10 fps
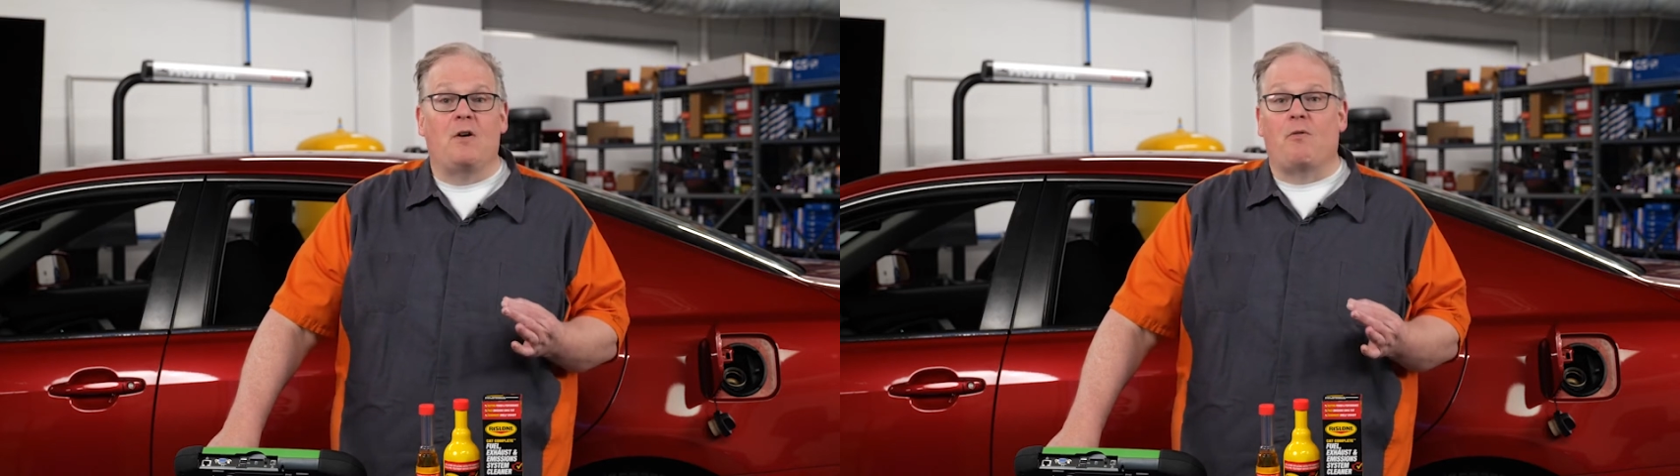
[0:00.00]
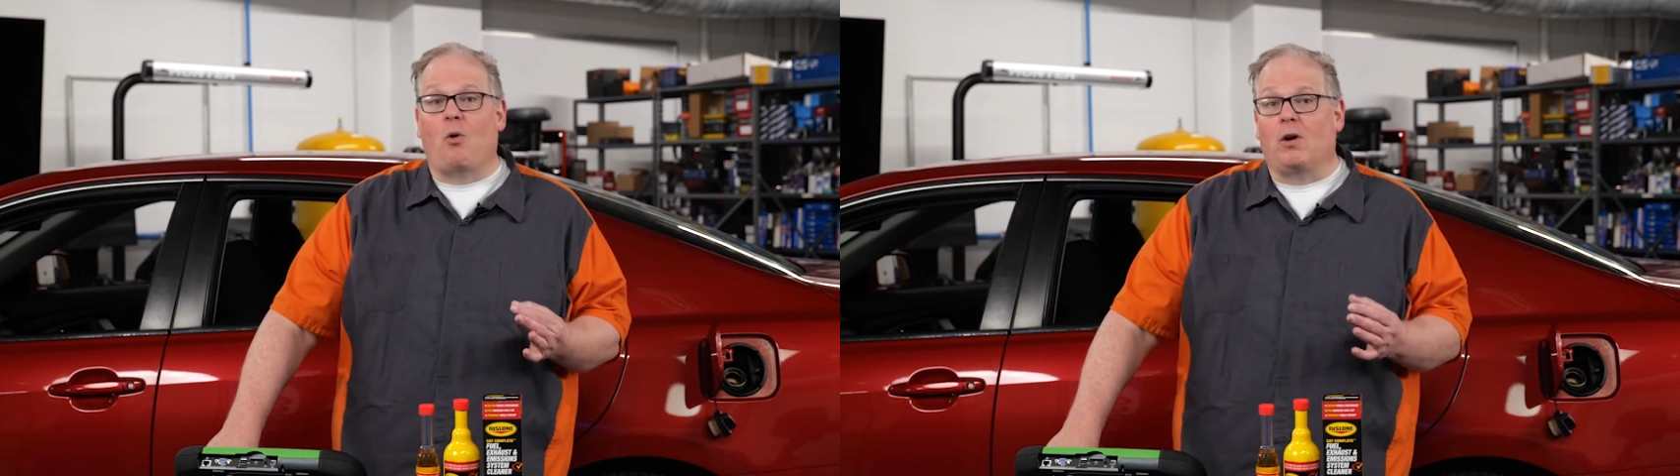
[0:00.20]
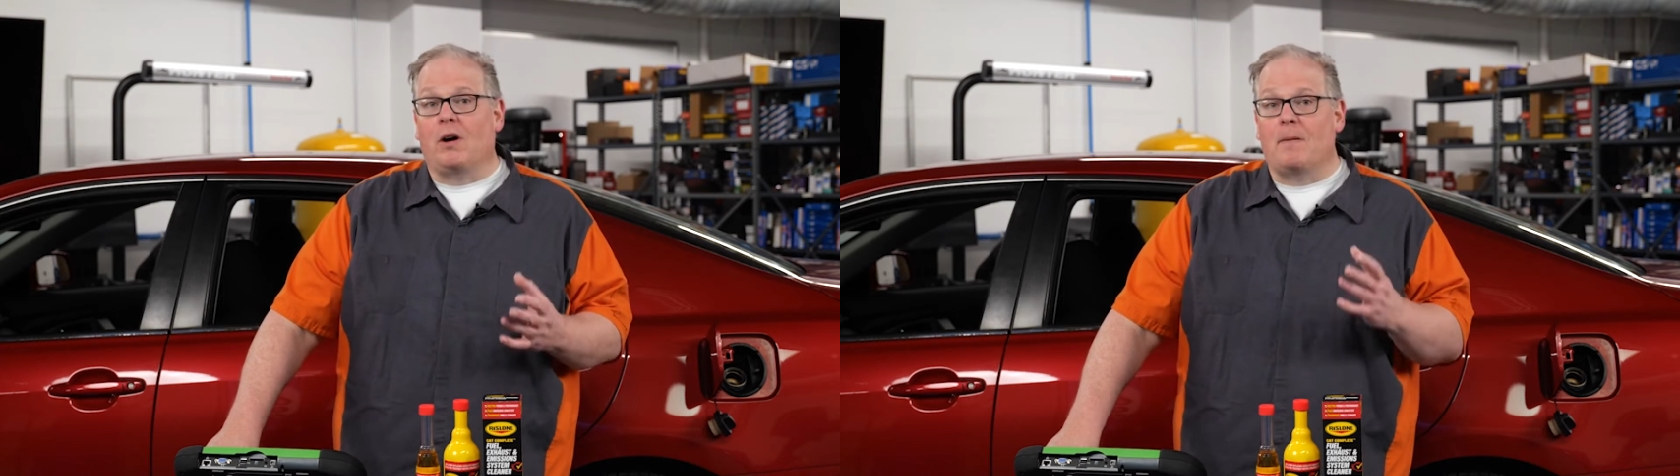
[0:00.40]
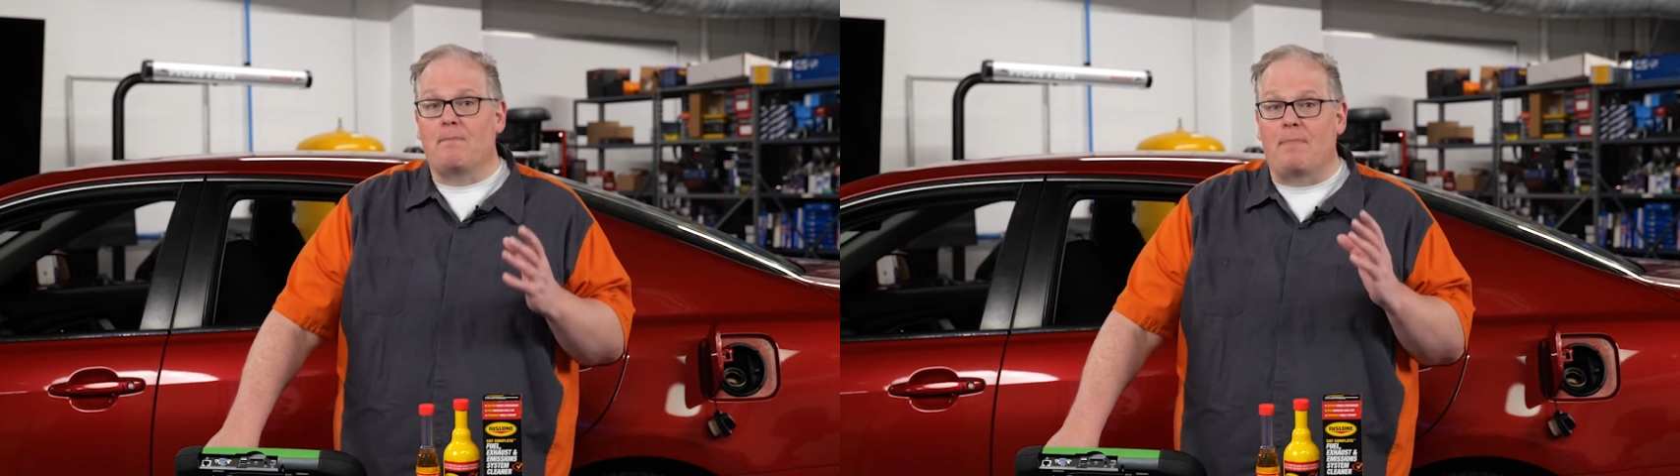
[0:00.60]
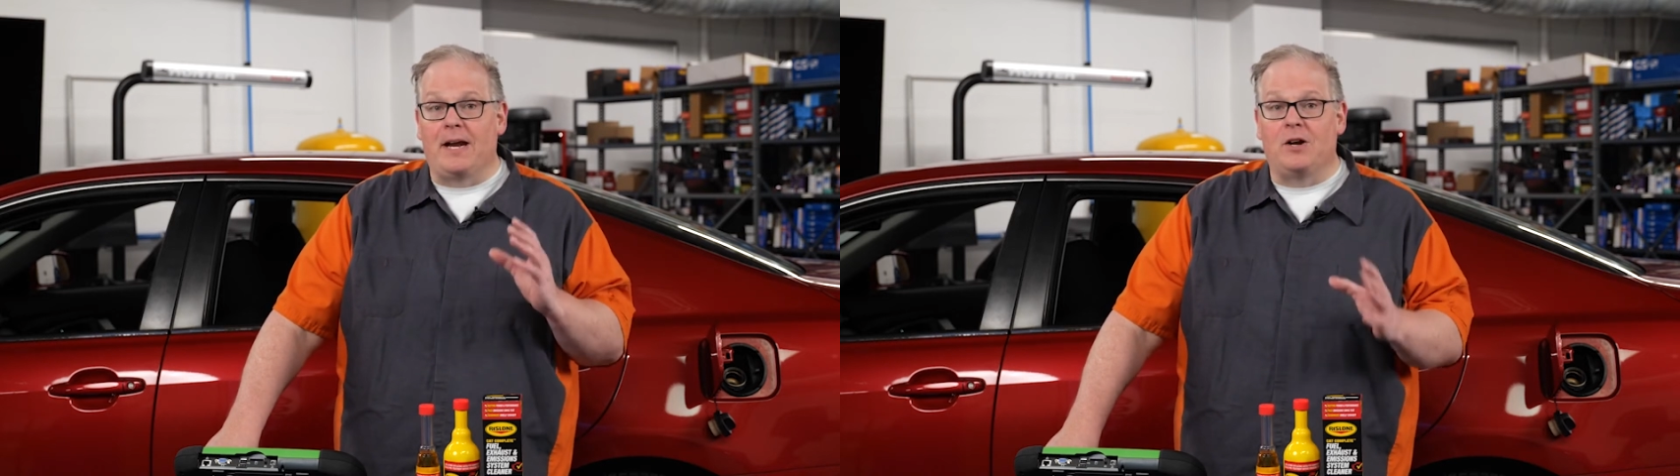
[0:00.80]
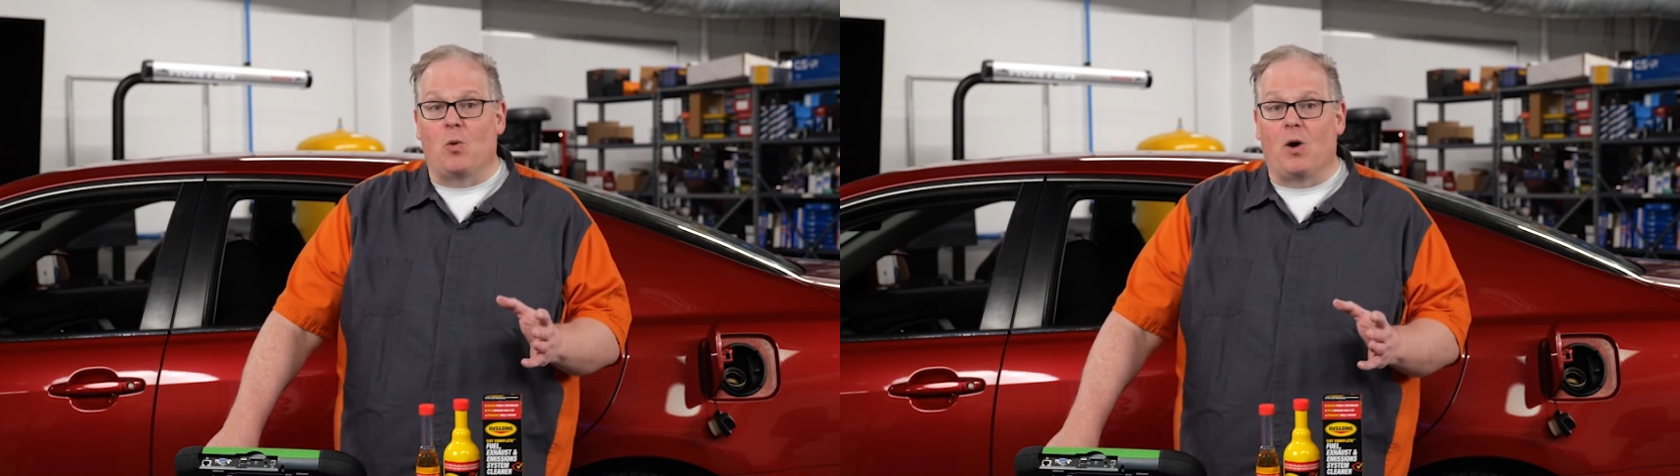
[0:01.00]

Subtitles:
for bank